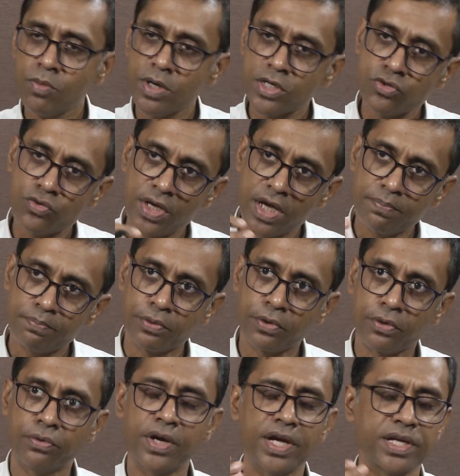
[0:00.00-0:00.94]
much we have
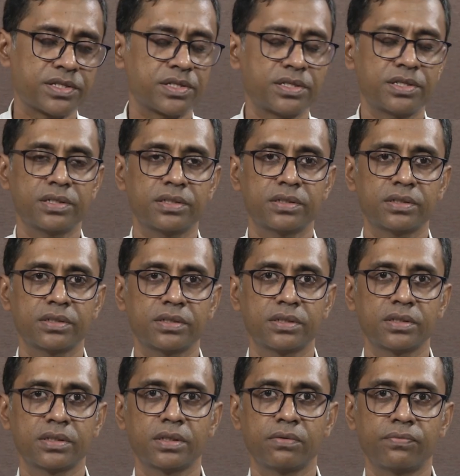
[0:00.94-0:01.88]
progressed
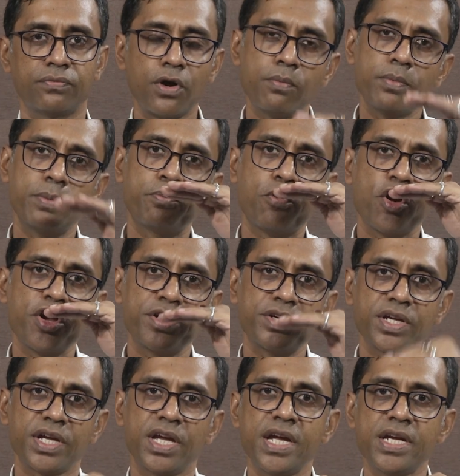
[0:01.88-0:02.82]
from
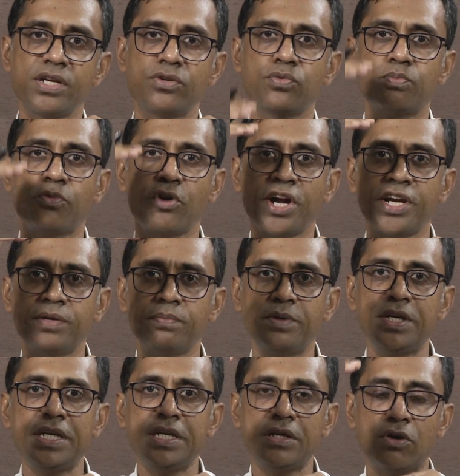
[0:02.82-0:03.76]
point A to point
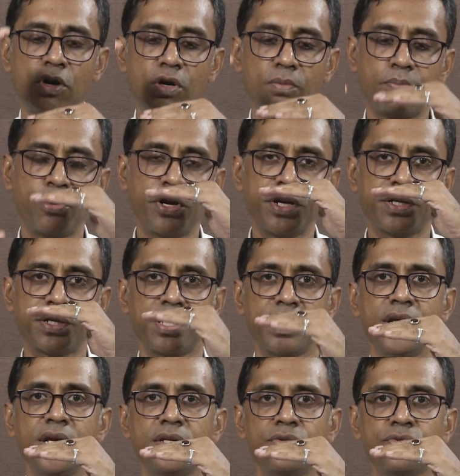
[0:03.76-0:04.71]
B or point
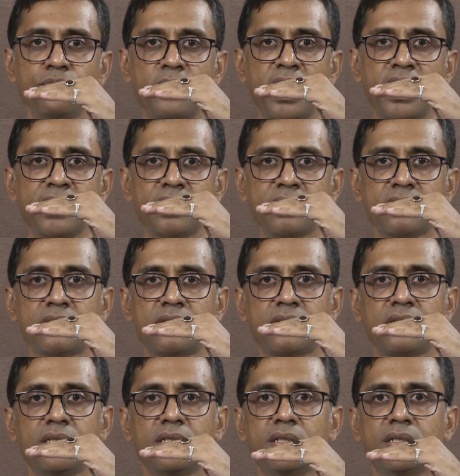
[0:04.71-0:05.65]
A to
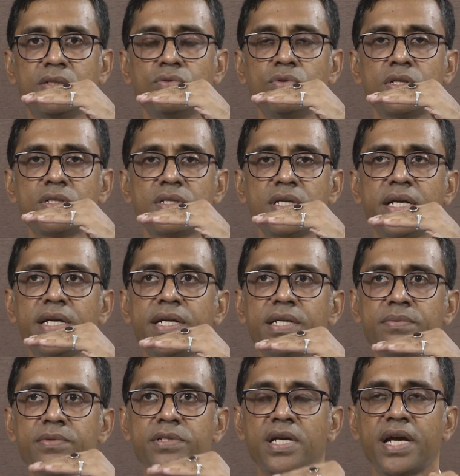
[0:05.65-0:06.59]
minus towards
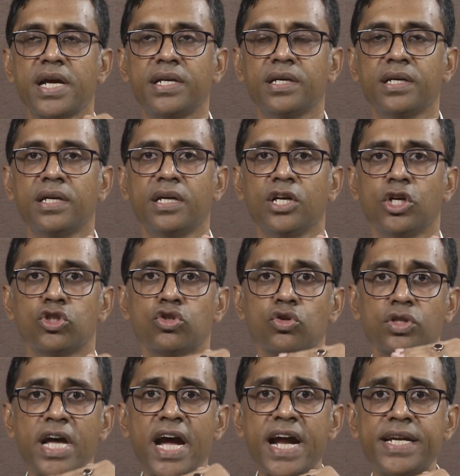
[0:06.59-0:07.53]
negative side.
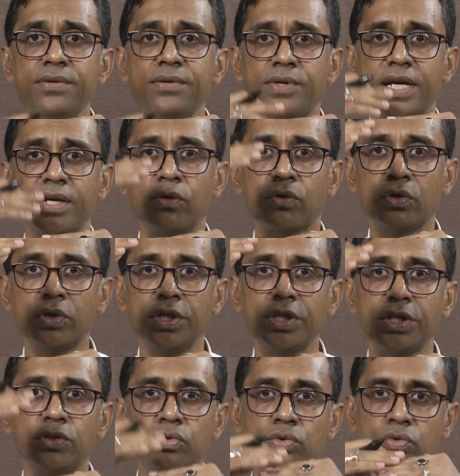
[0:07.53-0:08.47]
So that you can
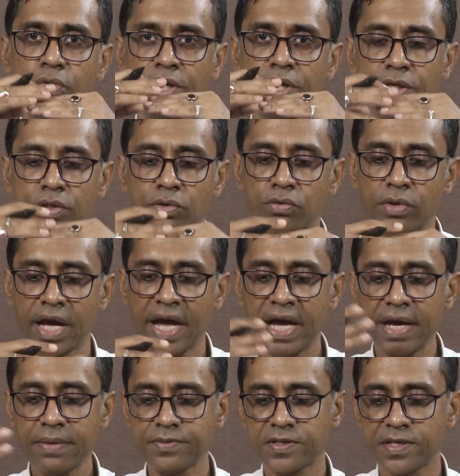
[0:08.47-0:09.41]
only do when you
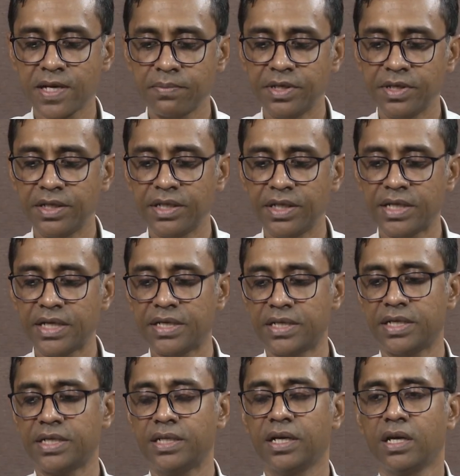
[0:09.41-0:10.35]
have some
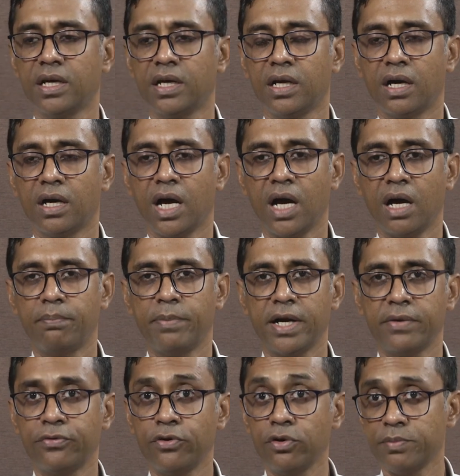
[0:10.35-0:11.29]
indicator, uh,
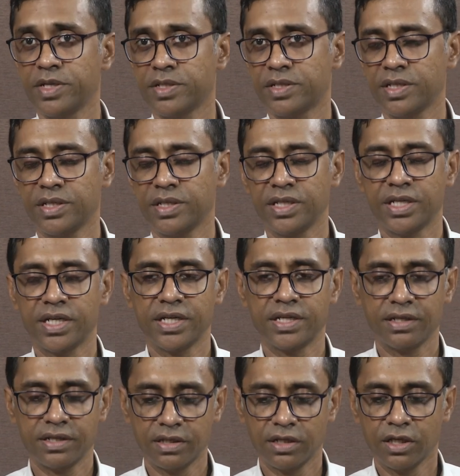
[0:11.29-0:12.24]
performance
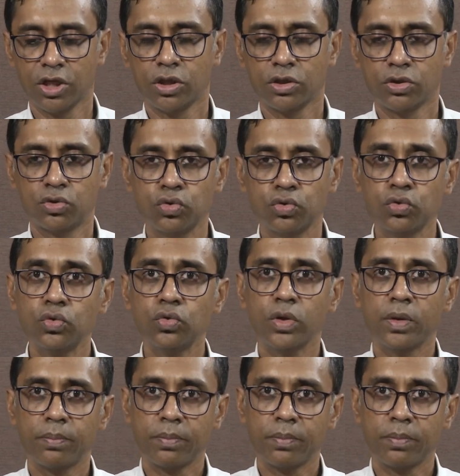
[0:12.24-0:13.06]
indicator to